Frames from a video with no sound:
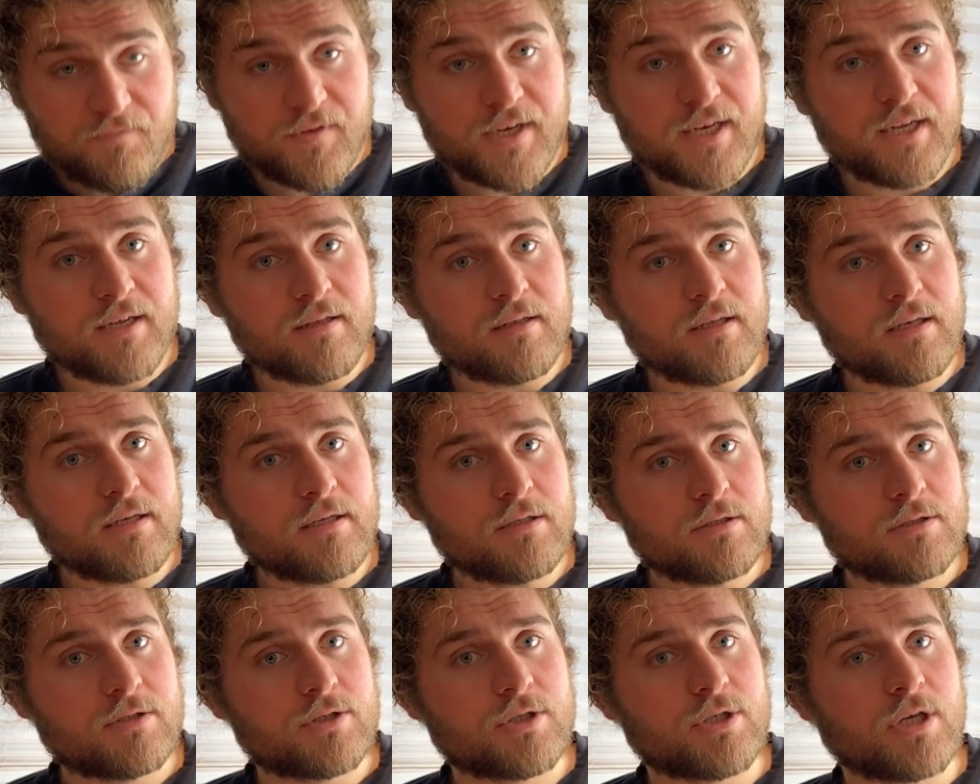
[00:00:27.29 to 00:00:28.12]
vanilla,
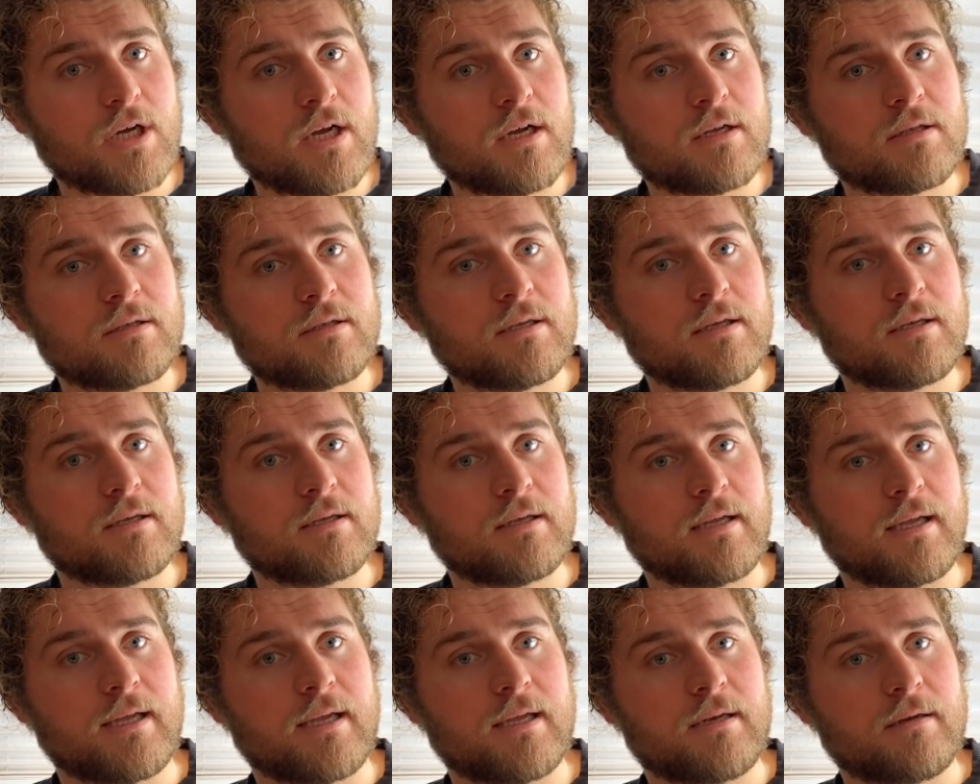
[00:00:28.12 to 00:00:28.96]
chocolate,
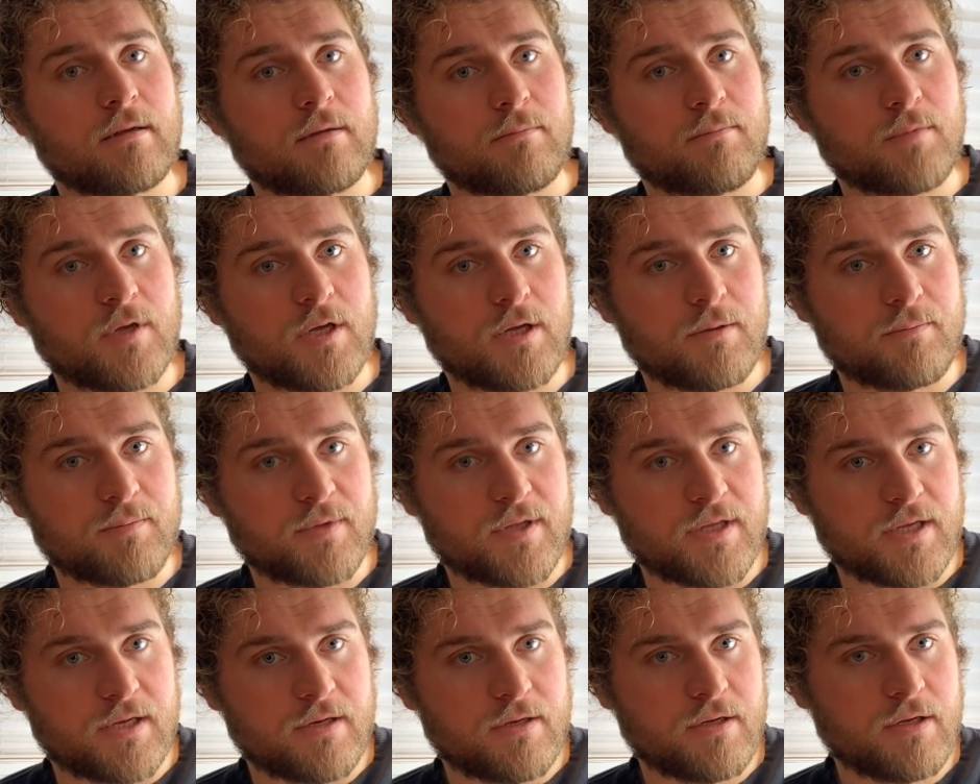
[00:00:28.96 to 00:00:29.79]
and
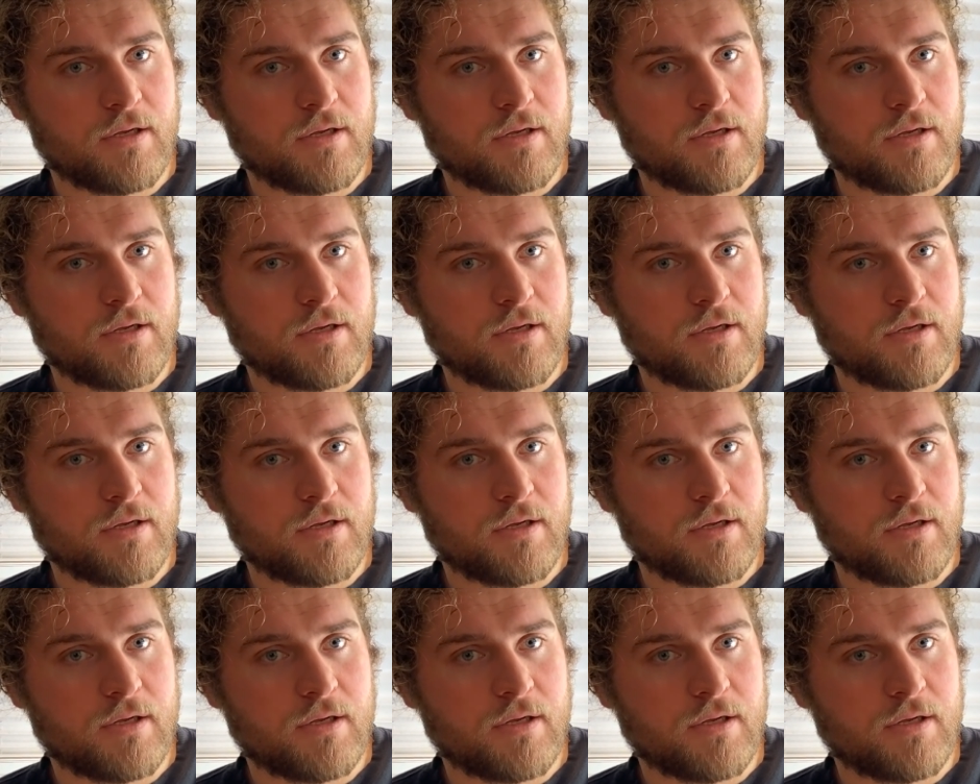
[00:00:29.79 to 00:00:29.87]
pumpkin.